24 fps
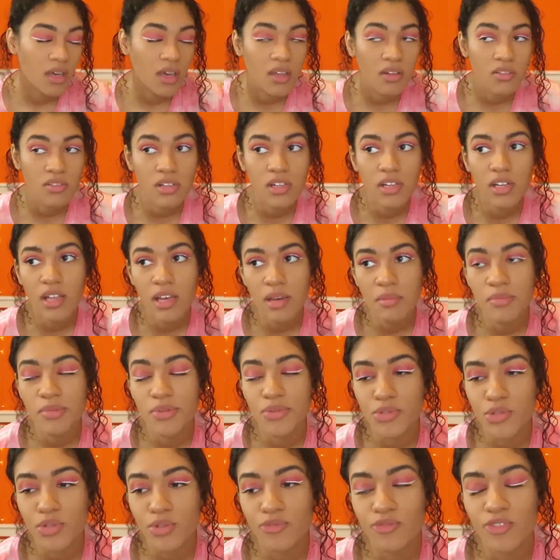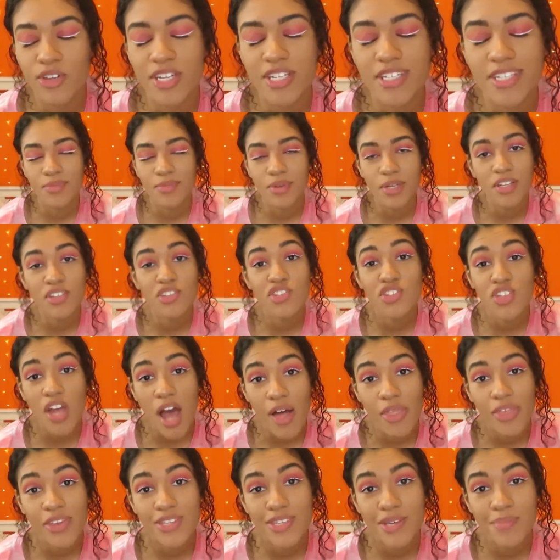I don't really like musical theater. We're gonna
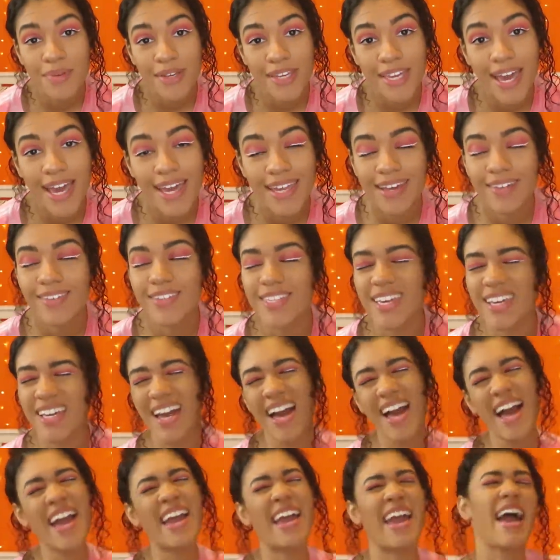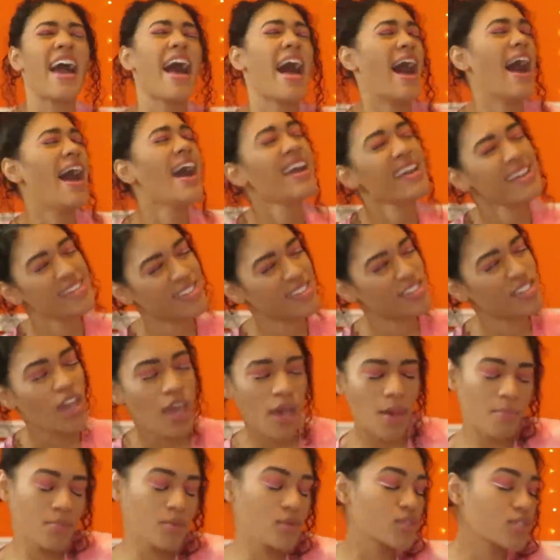start this up again. I was like, I hate
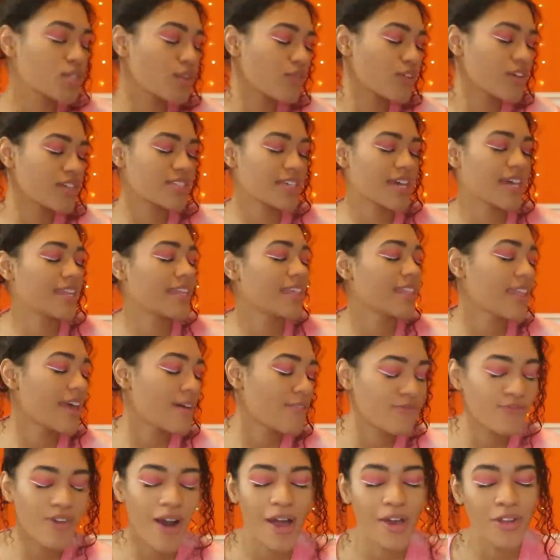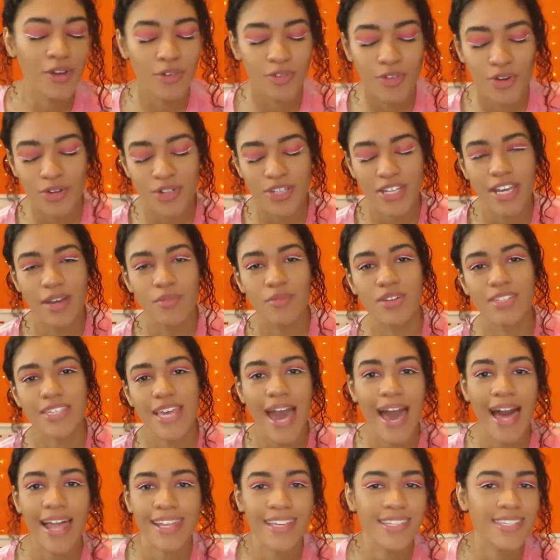musical theater. And then their final routine was
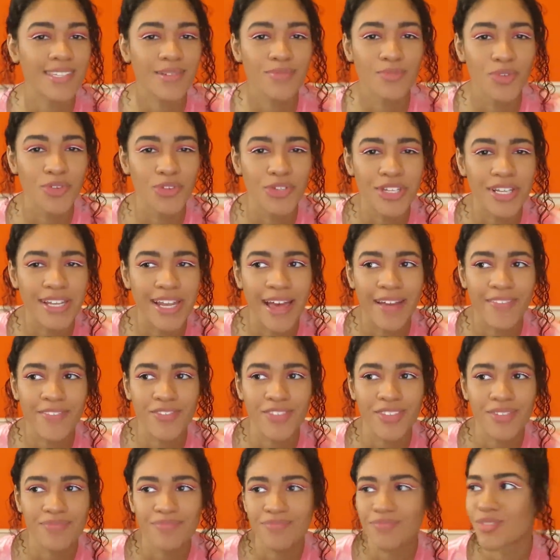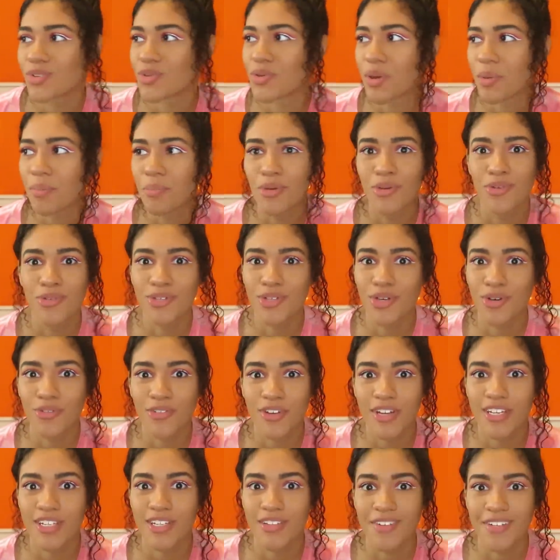Alice in Wonderland doing a musical
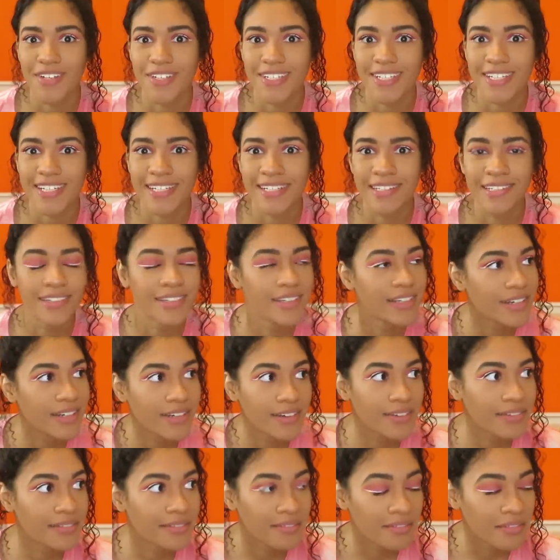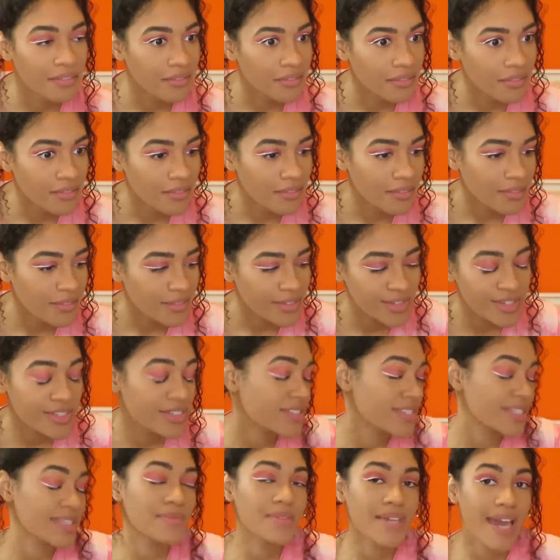theater routine. You
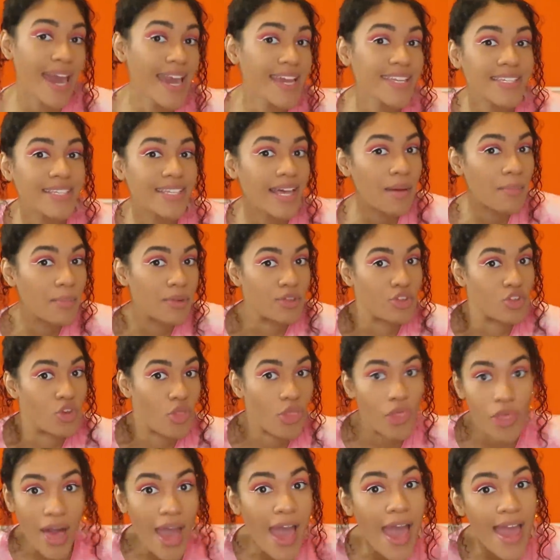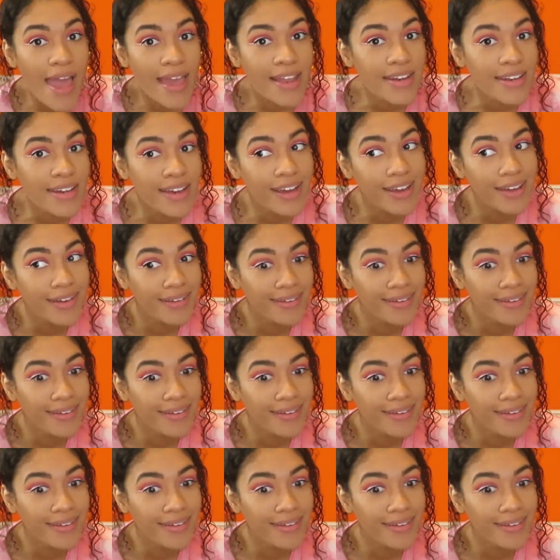didn't seem to hate it that much then.